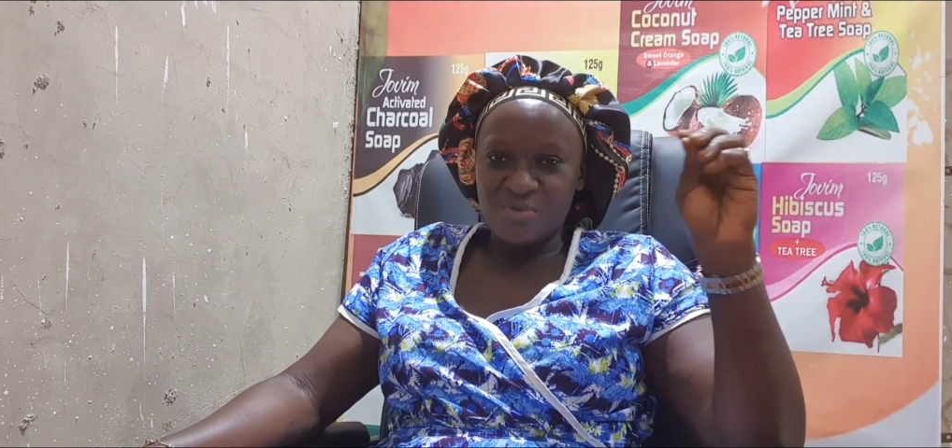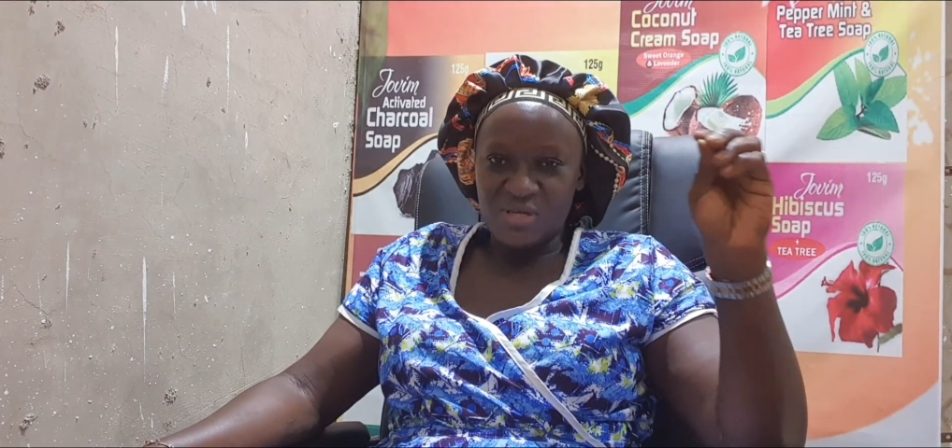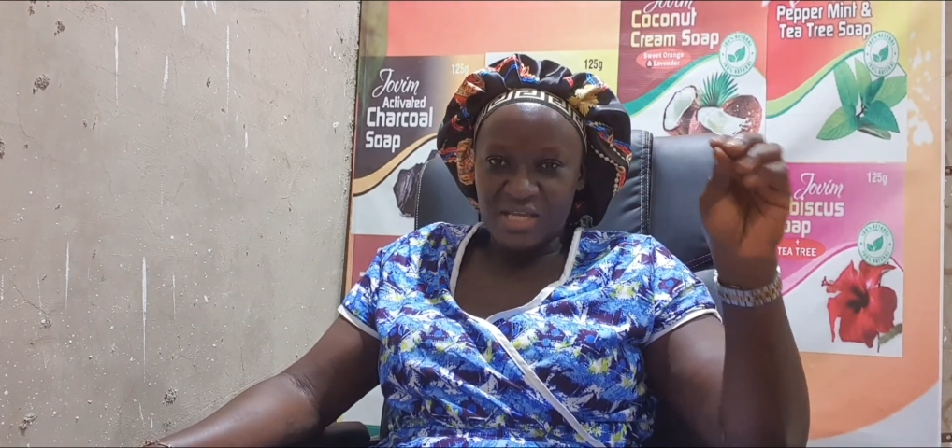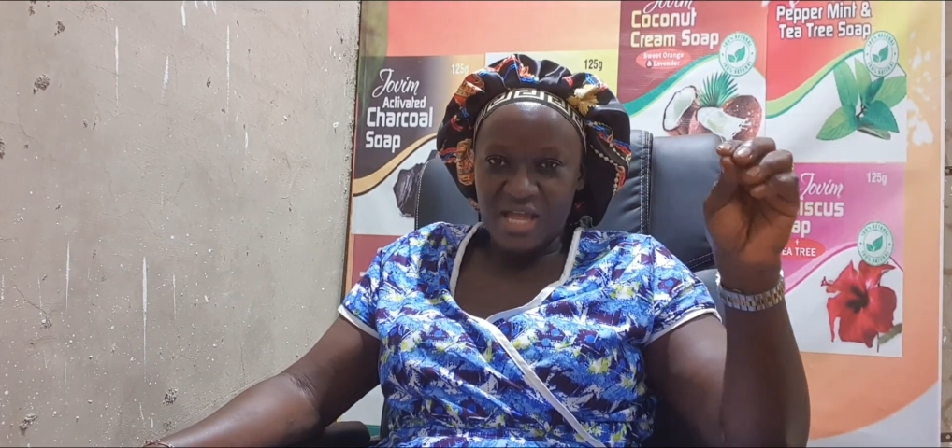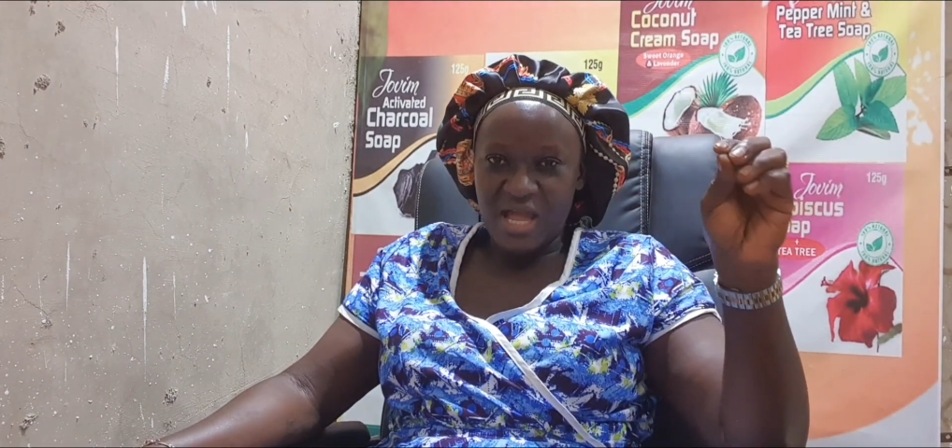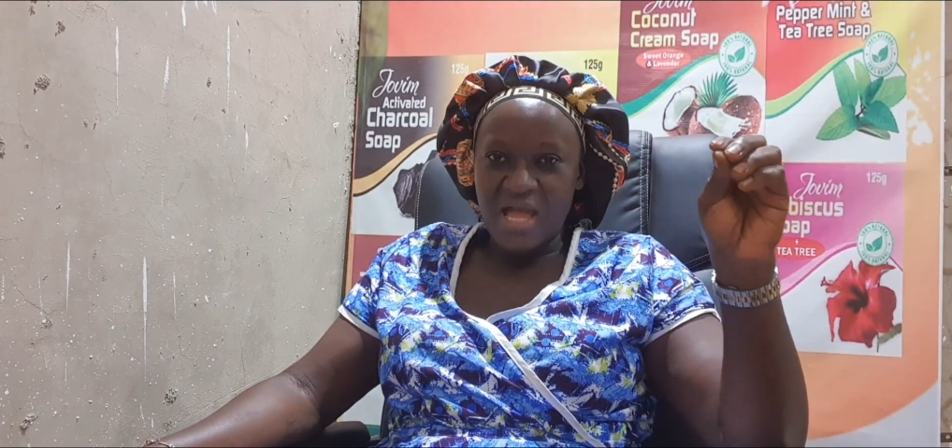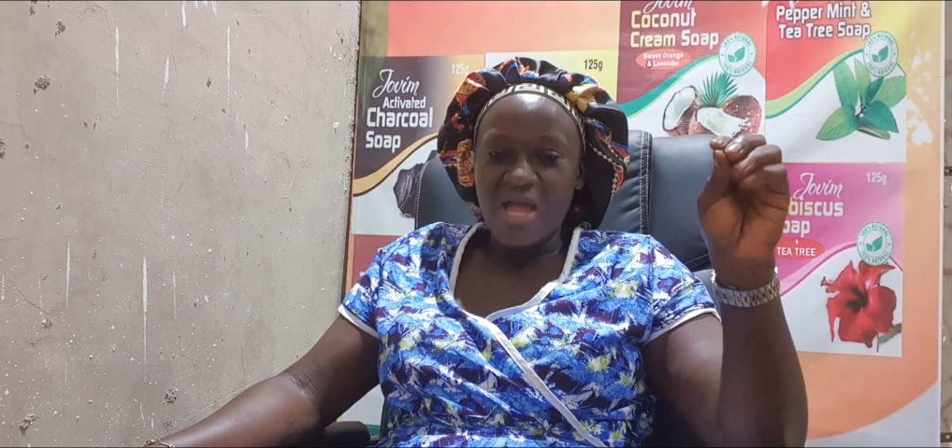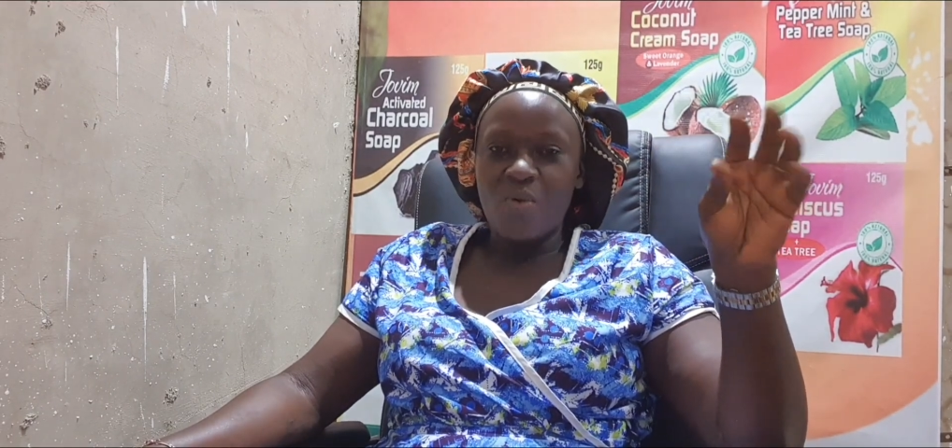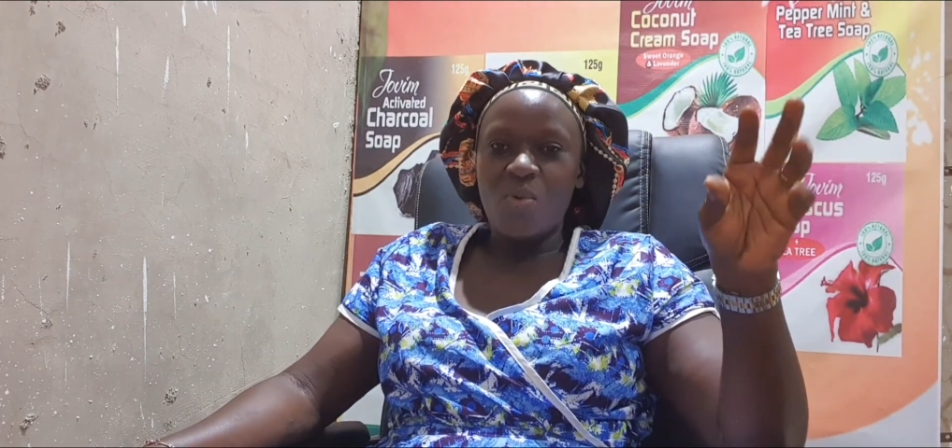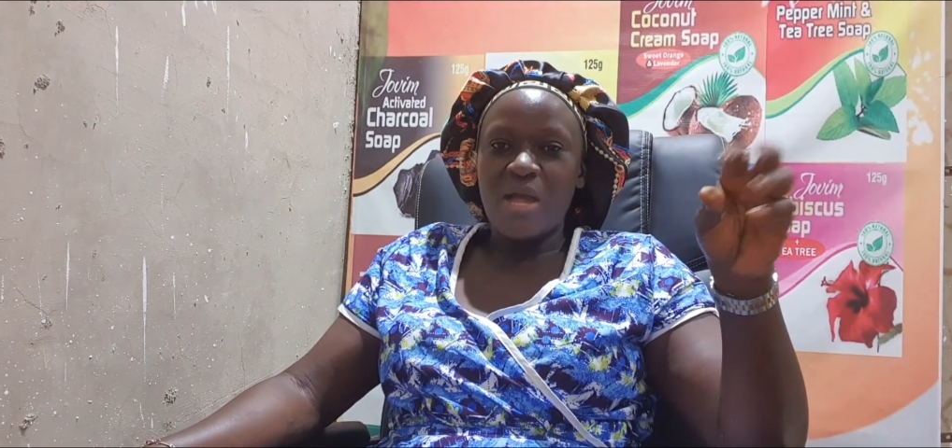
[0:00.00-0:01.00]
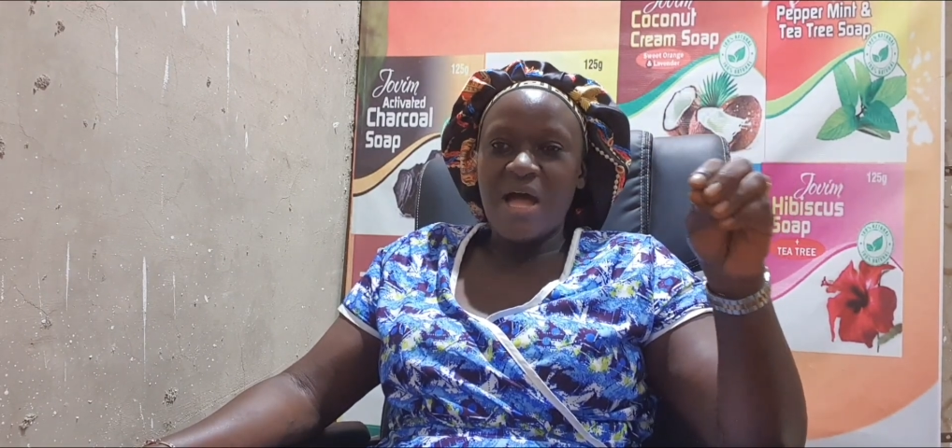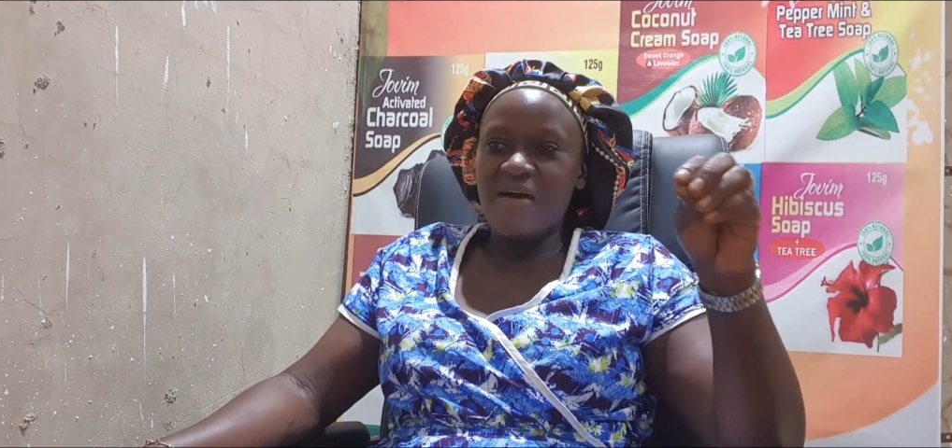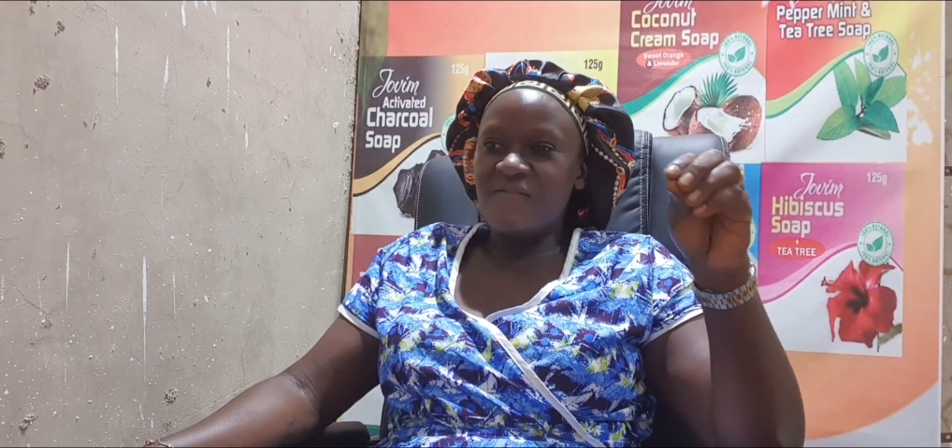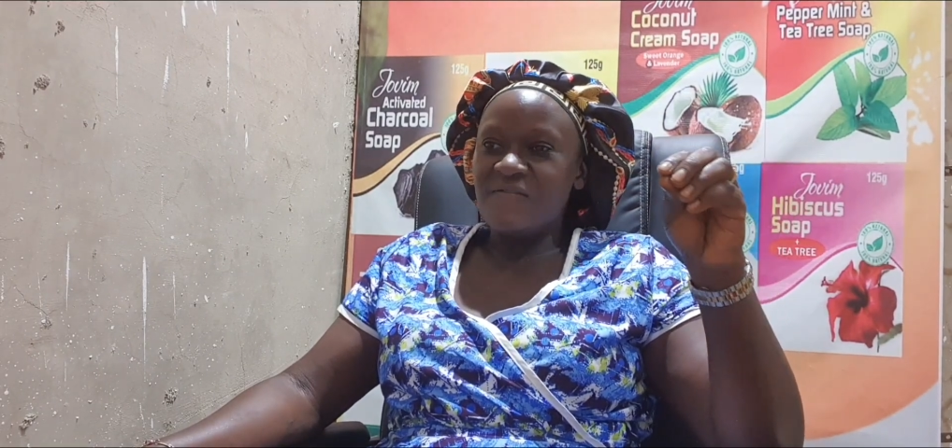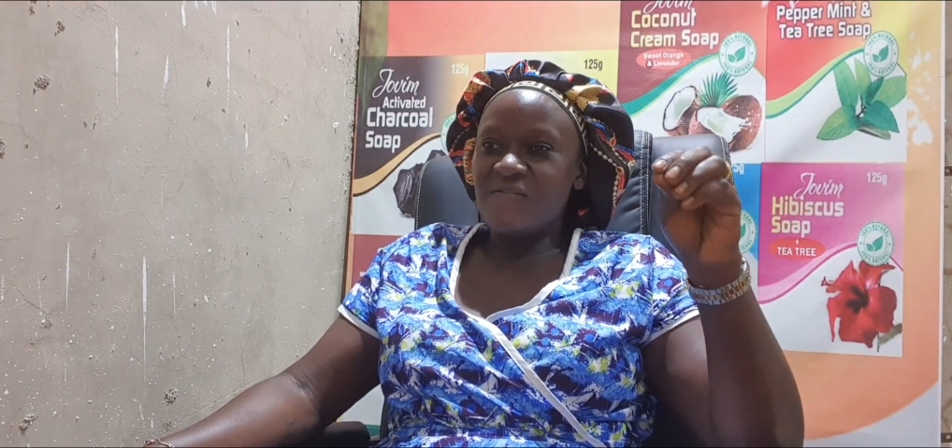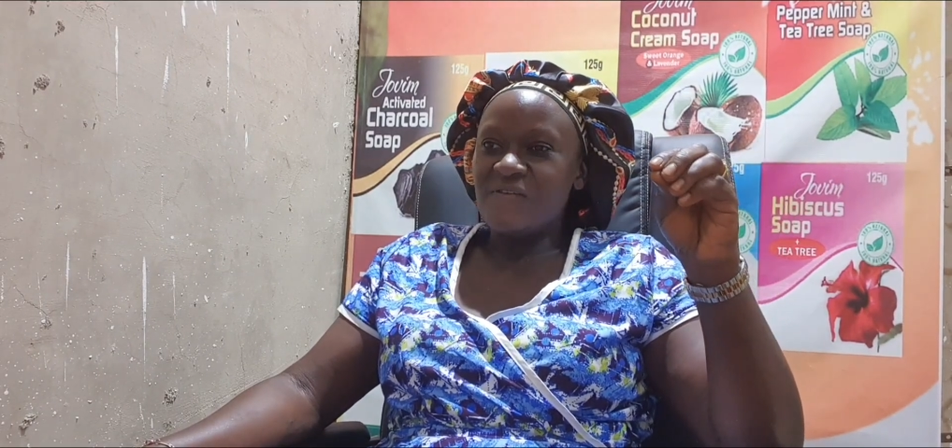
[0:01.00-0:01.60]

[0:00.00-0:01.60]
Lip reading: Monica, we have